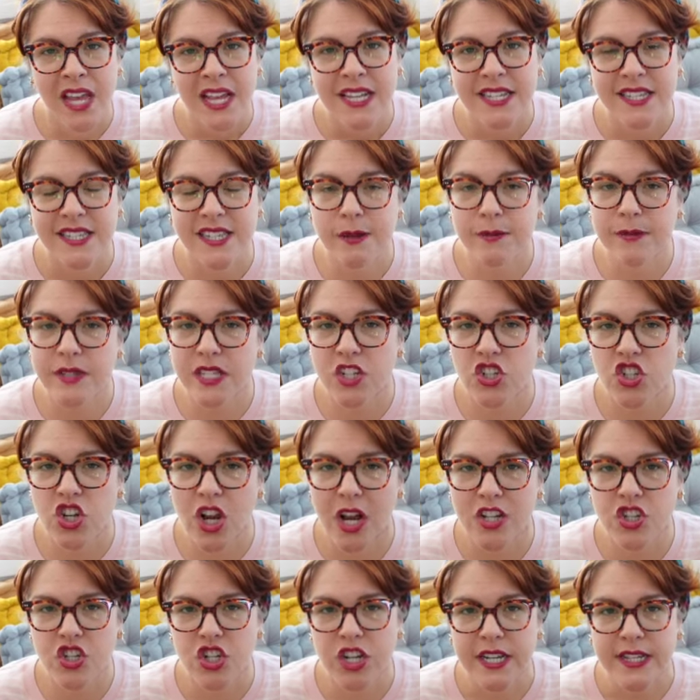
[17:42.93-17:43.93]
Some
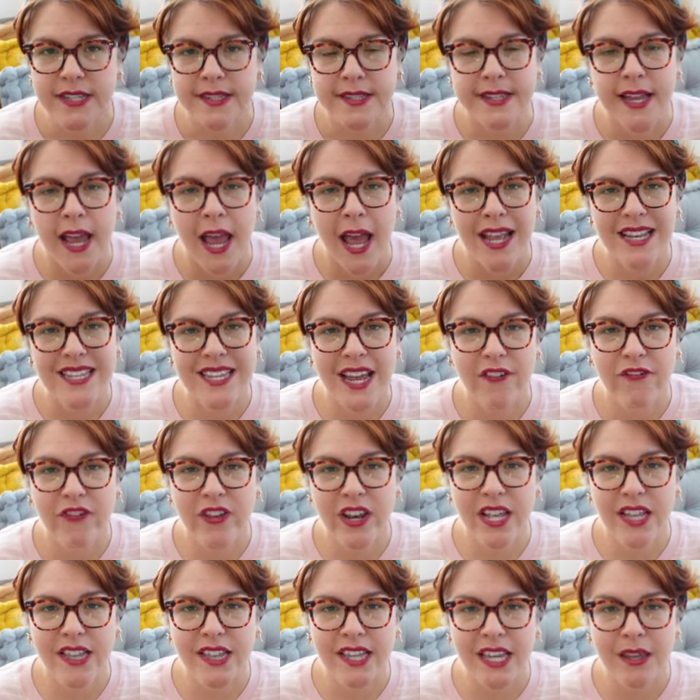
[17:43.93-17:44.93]
suggestions.
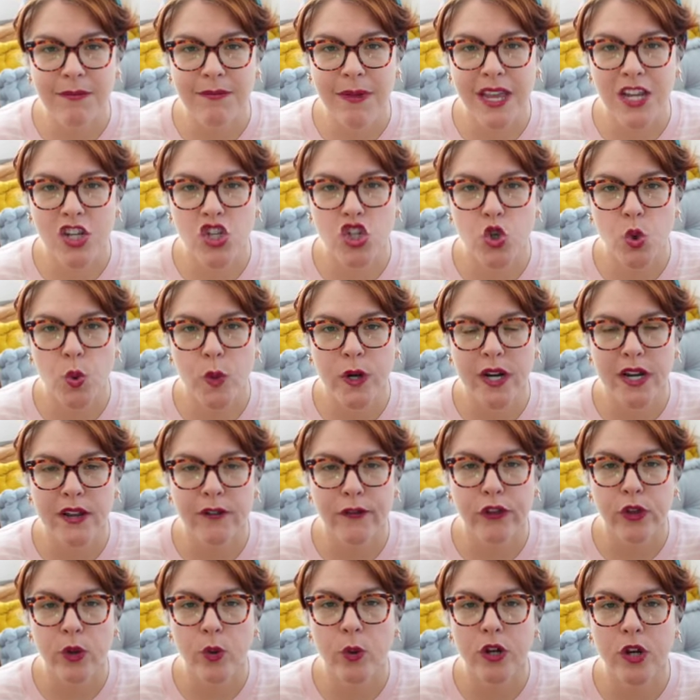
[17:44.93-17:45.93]
Definitely make sure
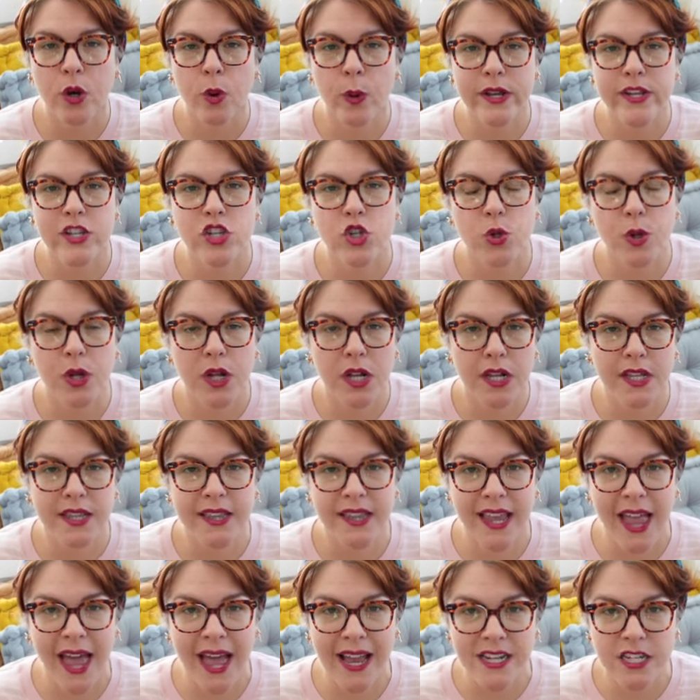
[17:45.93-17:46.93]
if you are going to
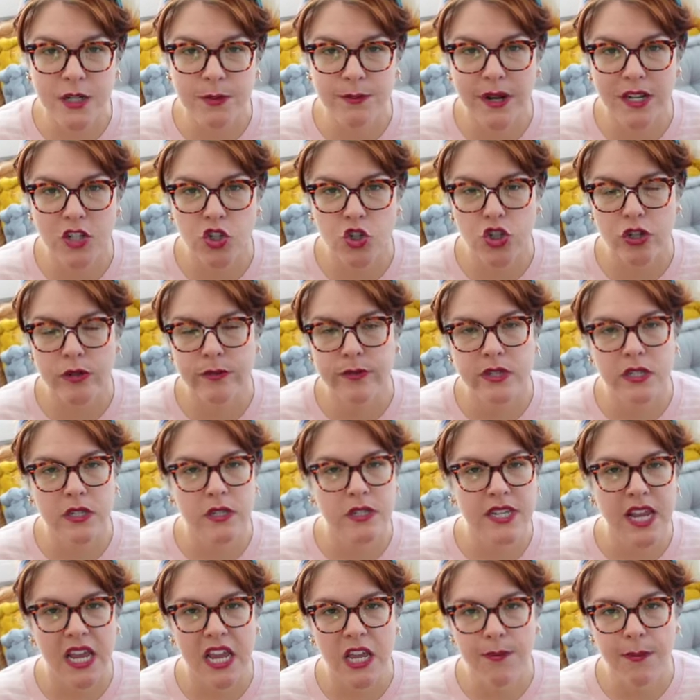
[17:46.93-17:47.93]
collect mushrooms to
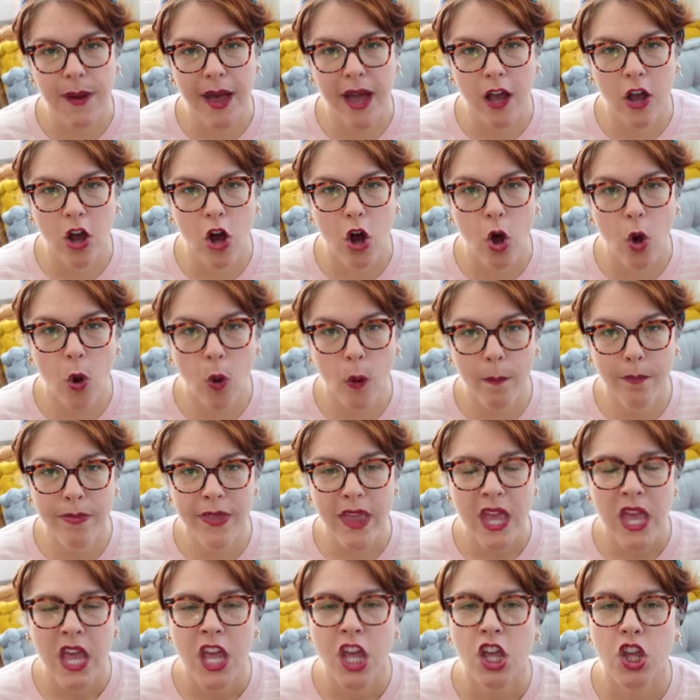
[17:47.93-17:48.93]
take back home,
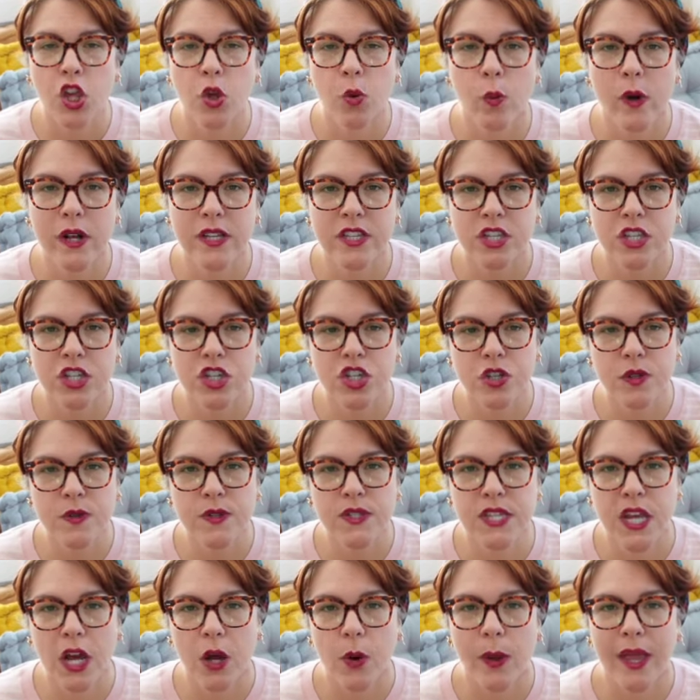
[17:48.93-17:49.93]
you want to do
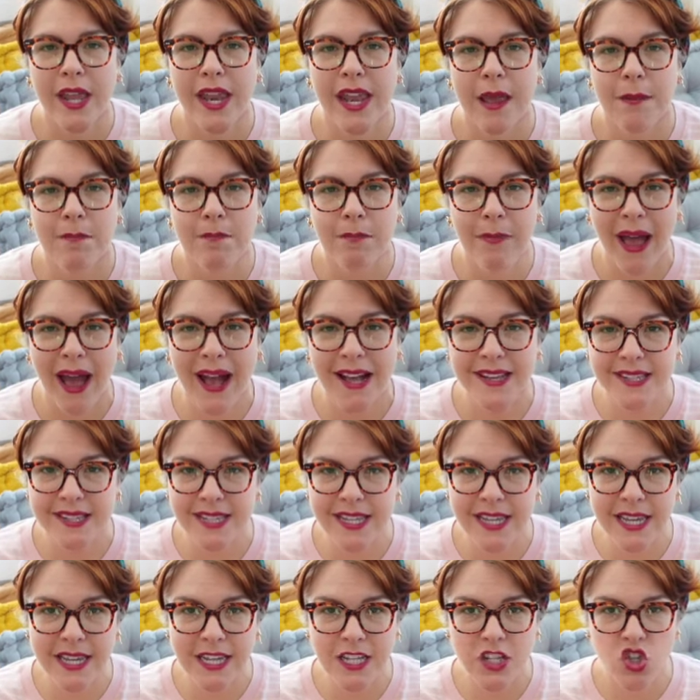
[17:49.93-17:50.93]
so in a
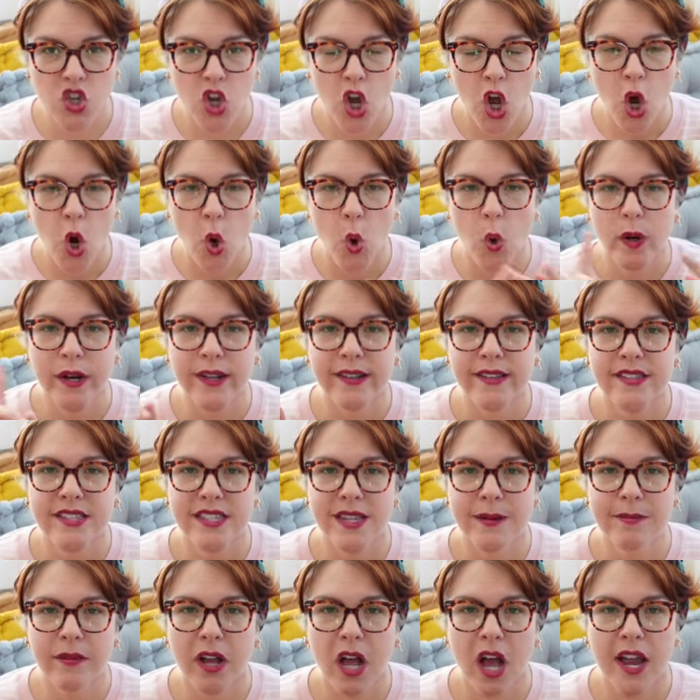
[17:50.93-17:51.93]
basket or in
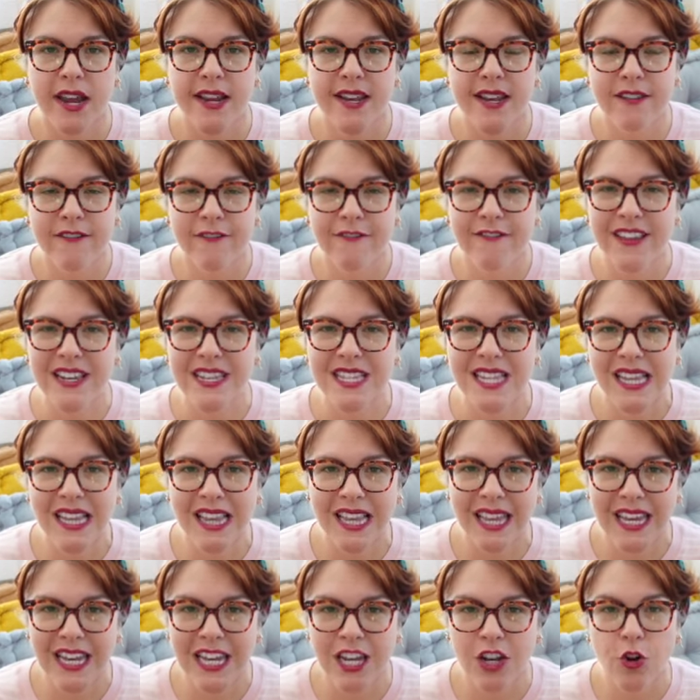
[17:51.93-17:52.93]
some kind of
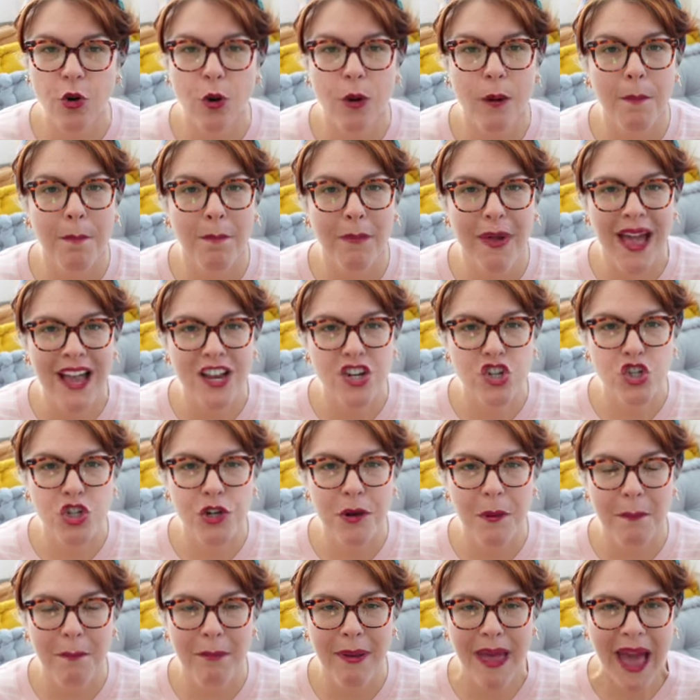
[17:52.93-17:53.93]
ventilated or mesh
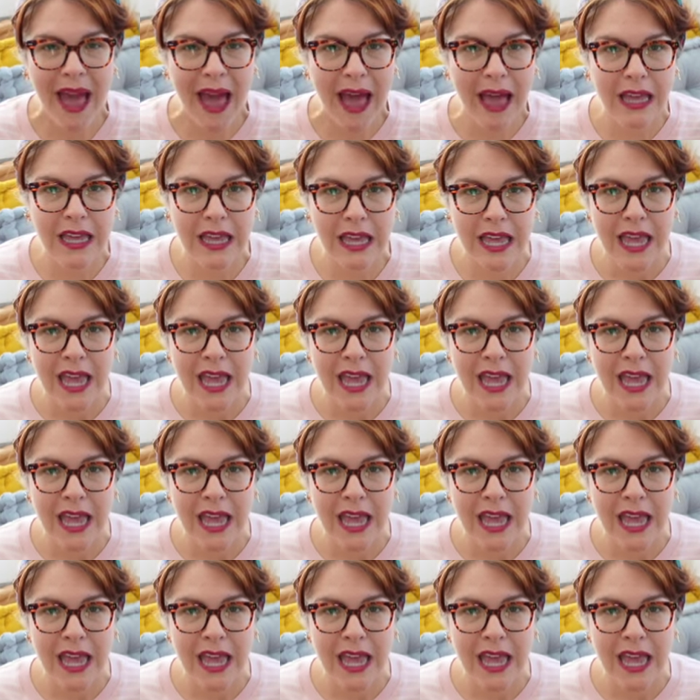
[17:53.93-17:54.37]
bag.